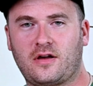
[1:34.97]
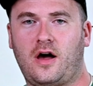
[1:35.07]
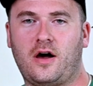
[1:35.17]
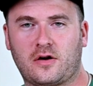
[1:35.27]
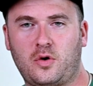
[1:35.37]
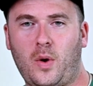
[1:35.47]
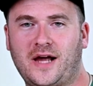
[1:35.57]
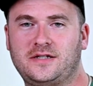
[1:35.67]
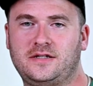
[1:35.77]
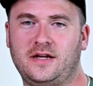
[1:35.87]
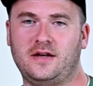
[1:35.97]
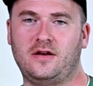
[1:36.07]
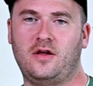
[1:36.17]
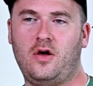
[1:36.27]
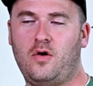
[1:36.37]
a question
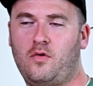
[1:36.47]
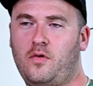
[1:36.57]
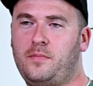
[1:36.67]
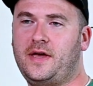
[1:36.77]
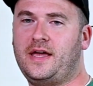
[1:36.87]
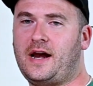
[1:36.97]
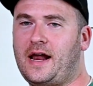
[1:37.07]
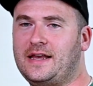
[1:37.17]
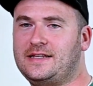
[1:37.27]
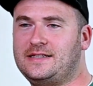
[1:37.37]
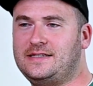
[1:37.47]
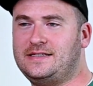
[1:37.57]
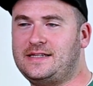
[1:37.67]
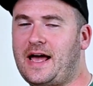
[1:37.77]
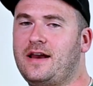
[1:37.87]
will be an
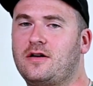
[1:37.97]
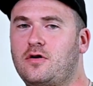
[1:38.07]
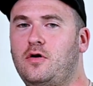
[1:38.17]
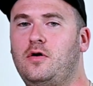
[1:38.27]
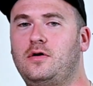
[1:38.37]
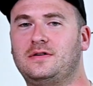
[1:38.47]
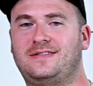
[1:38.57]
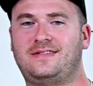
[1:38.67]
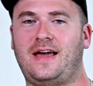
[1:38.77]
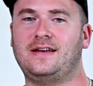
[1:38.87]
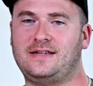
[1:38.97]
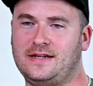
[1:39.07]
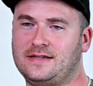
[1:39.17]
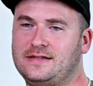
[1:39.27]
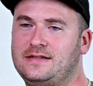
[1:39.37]
identical
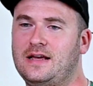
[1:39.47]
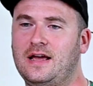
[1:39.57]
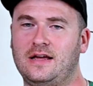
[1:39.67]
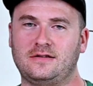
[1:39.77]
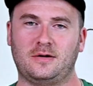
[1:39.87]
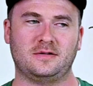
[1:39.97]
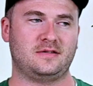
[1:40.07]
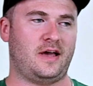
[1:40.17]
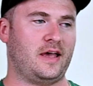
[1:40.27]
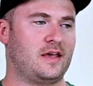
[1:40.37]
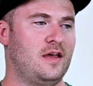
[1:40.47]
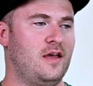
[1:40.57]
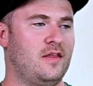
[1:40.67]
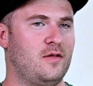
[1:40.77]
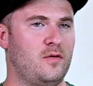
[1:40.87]
sentence. So it's like,
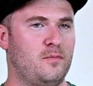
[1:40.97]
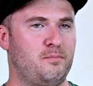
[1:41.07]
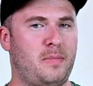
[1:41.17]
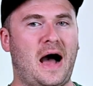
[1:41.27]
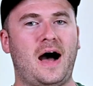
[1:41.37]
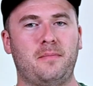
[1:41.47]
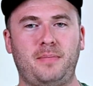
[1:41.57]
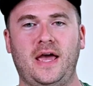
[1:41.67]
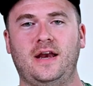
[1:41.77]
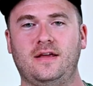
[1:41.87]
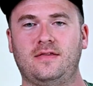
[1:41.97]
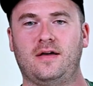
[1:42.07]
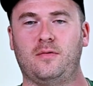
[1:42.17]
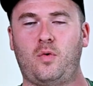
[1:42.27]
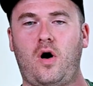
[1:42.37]
Bob painted
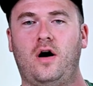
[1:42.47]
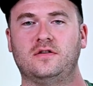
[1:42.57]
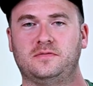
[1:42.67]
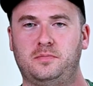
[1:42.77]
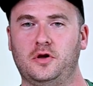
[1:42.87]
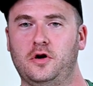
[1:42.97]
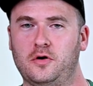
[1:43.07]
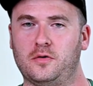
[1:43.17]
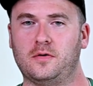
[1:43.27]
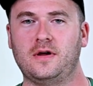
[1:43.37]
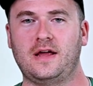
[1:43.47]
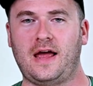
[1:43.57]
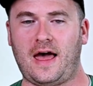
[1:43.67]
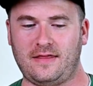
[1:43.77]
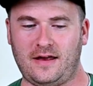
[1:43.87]
the walls blue.
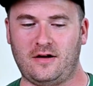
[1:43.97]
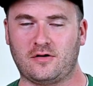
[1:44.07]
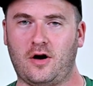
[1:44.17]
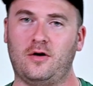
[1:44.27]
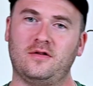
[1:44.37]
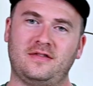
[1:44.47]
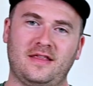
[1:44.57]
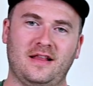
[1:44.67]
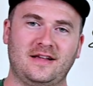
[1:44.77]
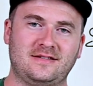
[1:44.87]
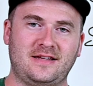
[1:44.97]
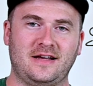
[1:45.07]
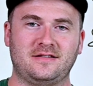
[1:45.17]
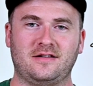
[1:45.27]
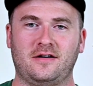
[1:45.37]
And then it'll go, let's
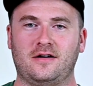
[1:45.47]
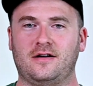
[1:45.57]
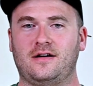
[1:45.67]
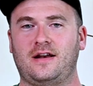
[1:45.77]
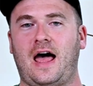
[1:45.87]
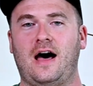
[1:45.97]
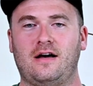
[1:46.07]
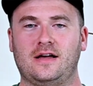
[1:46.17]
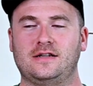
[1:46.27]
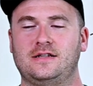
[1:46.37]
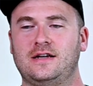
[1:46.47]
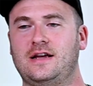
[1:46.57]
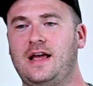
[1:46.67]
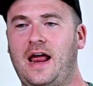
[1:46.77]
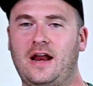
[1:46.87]
test your knowledge.
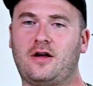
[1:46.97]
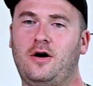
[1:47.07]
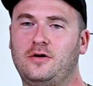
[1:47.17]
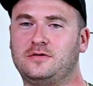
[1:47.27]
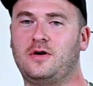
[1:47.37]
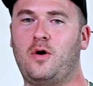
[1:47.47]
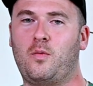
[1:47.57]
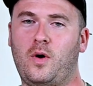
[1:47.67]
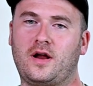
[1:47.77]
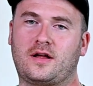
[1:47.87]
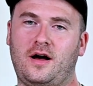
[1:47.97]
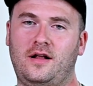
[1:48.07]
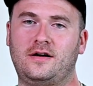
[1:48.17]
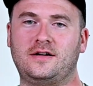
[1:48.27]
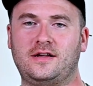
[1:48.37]
And it goes, what
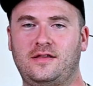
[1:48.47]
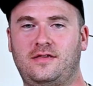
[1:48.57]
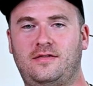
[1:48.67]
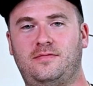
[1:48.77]
color did